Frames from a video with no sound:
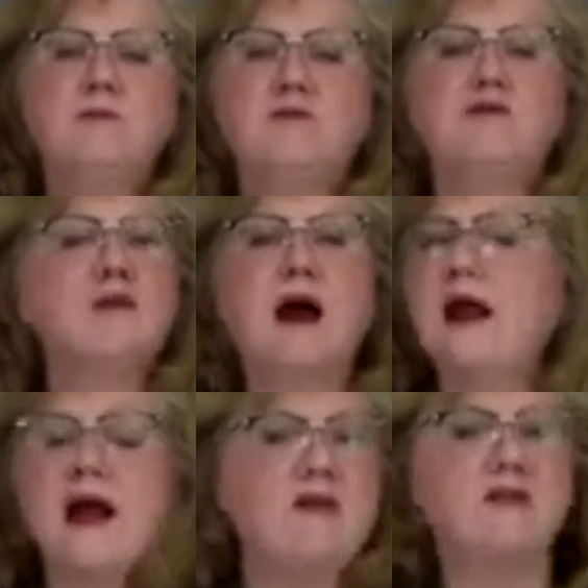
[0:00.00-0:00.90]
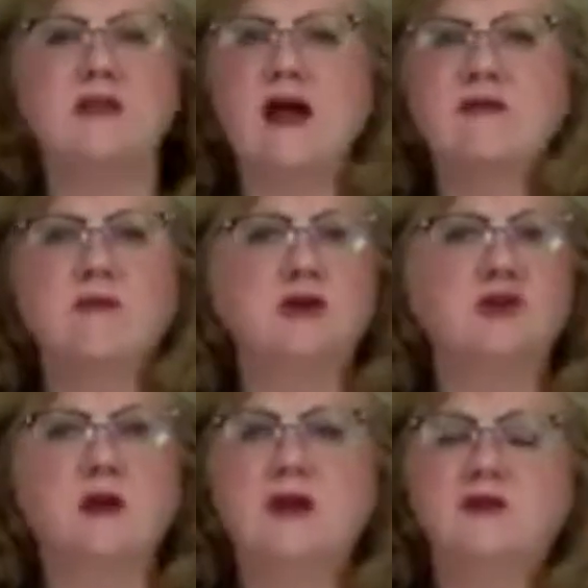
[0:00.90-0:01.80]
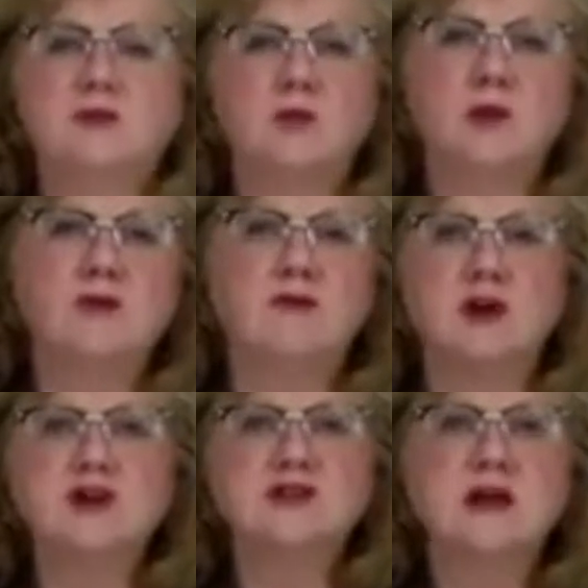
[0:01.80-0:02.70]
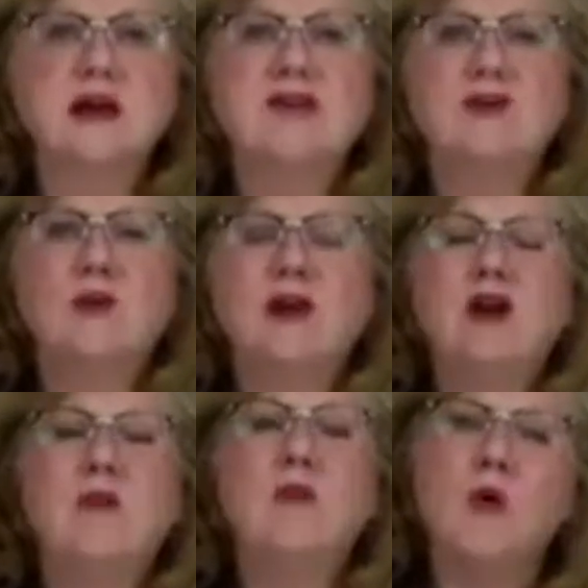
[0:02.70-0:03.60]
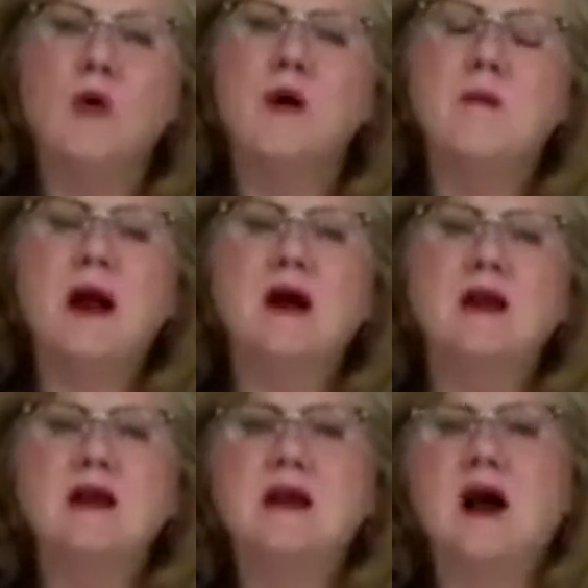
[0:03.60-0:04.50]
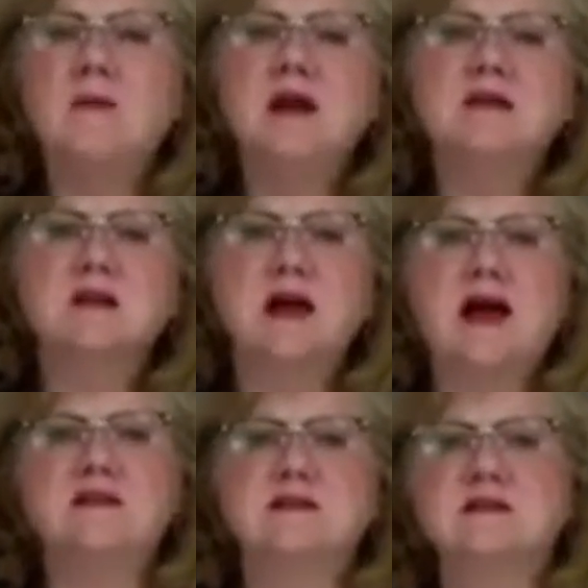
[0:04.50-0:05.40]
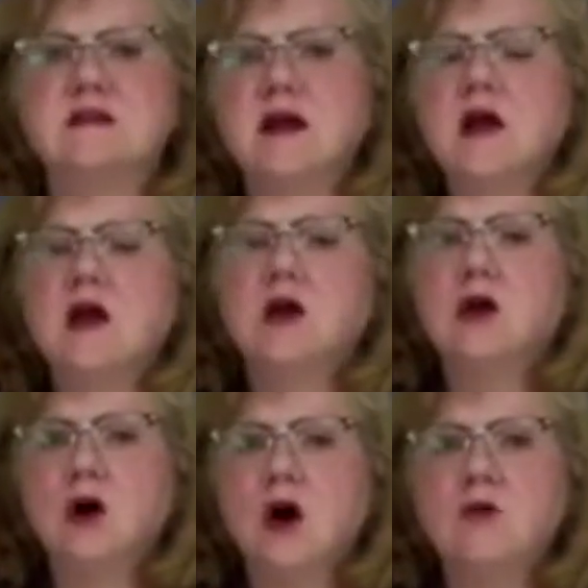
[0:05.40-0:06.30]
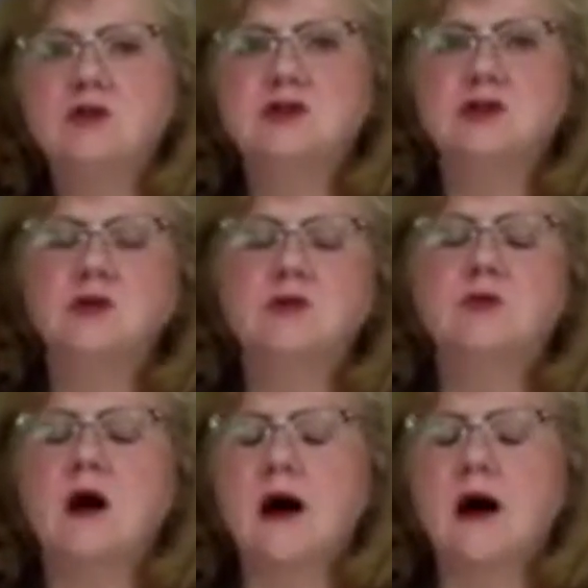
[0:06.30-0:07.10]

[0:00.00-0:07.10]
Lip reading: right after that from the 20th to the 21st. If you want to know more about his classes, go to